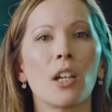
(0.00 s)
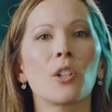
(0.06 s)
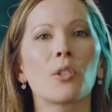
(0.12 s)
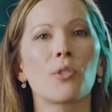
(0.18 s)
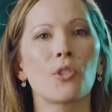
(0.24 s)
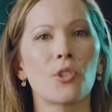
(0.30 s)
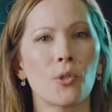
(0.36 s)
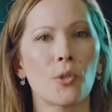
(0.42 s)

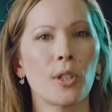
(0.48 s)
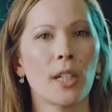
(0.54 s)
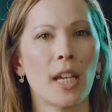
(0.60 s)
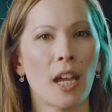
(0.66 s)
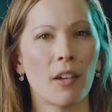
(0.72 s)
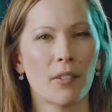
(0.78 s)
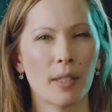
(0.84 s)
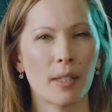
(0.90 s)
to ensure you
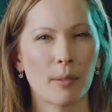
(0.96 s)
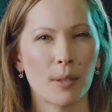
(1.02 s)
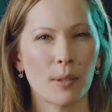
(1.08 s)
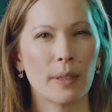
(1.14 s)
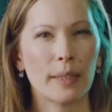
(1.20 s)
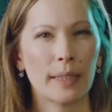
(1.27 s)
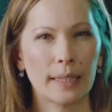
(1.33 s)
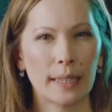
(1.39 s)
have some
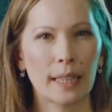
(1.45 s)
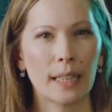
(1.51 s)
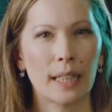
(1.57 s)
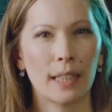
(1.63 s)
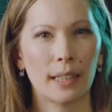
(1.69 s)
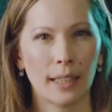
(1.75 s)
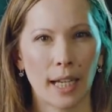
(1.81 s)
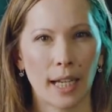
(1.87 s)
sort of skin
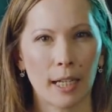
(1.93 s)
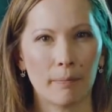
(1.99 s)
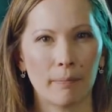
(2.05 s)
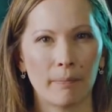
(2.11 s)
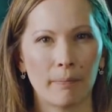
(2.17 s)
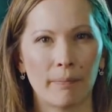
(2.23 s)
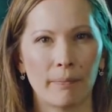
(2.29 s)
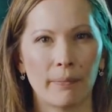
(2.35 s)
in the game.